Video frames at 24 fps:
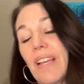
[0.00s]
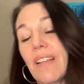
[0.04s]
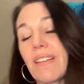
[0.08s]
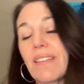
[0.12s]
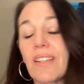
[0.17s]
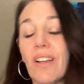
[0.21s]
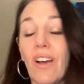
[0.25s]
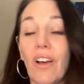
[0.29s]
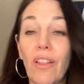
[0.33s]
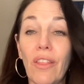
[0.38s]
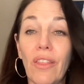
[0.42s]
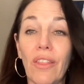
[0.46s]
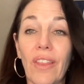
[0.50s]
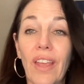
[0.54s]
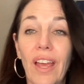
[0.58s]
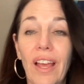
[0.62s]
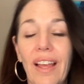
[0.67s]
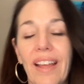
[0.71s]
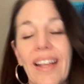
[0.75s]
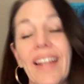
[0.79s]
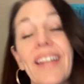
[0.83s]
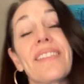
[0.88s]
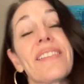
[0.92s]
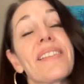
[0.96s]
it's called
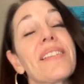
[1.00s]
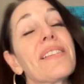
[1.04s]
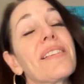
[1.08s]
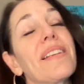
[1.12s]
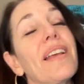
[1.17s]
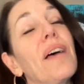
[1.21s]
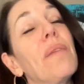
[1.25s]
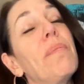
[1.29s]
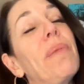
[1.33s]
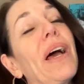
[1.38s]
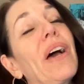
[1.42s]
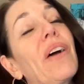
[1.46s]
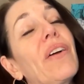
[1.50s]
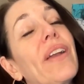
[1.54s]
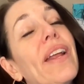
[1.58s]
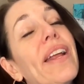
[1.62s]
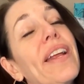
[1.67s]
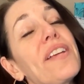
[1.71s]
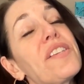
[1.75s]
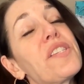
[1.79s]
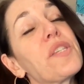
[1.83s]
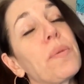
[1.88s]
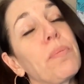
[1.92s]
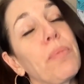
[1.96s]
it's about
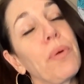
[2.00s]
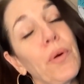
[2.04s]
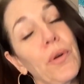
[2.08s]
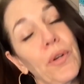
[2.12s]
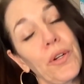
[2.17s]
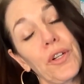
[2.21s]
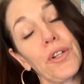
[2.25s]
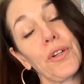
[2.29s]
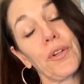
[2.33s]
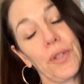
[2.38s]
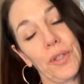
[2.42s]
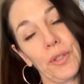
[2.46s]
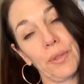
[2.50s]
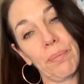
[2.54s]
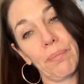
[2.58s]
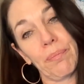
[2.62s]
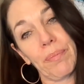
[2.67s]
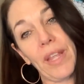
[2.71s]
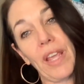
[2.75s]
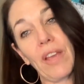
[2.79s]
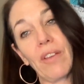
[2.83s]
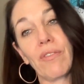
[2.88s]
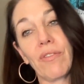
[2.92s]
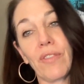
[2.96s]
a support group
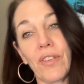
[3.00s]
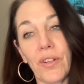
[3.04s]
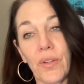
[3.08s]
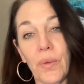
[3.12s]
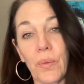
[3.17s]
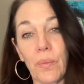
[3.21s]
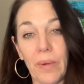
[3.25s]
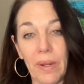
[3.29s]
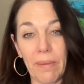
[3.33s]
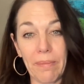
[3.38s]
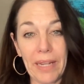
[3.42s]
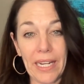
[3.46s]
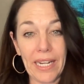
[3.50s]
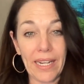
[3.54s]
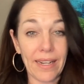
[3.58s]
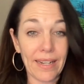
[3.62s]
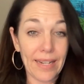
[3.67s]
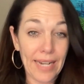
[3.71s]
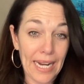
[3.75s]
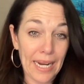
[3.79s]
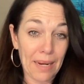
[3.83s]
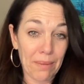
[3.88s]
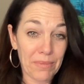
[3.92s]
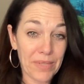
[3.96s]
for
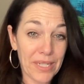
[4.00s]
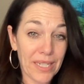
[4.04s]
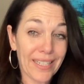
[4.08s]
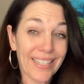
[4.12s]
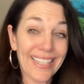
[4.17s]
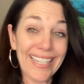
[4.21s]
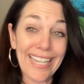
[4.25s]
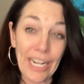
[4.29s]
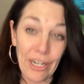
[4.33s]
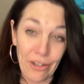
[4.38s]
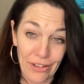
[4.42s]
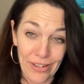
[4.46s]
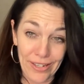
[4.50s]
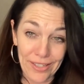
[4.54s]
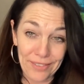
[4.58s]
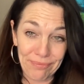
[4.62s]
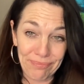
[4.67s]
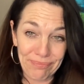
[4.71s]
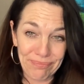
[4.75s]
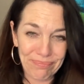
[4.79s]
women named Karen.